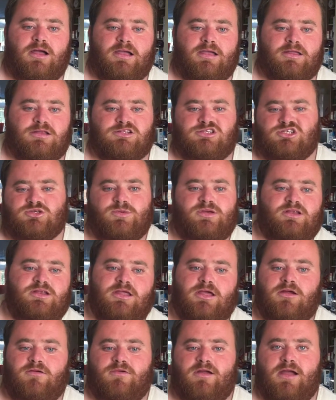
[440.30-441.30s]
can swivel
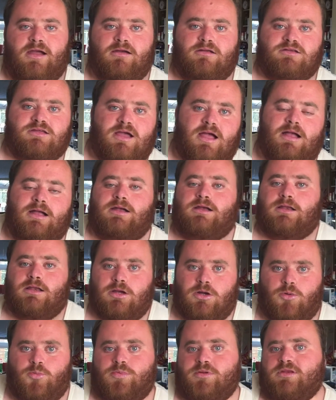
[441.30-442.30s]
it around, angle it
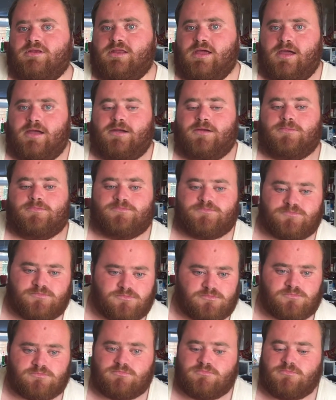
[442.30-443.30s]
up and down,
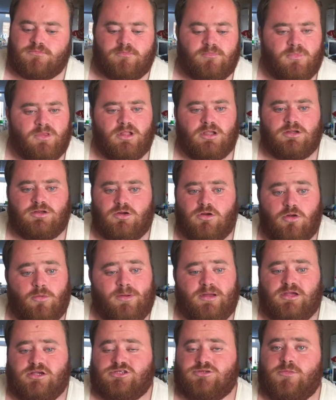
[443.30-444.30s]
all
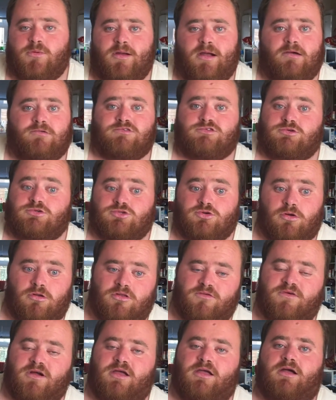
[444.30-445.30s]
by using my mouth, so it's all
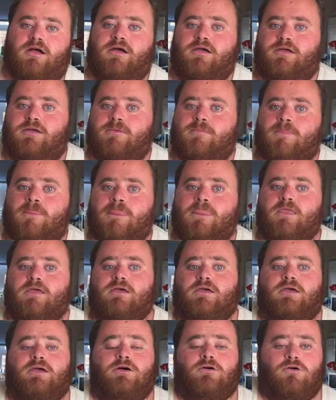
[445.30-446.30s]
the right height.
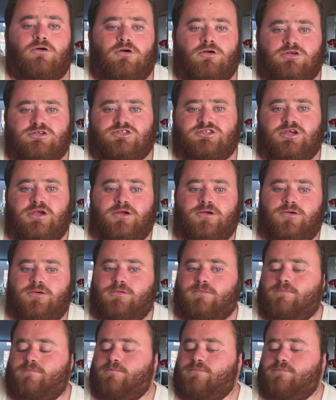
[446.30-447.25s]
Also,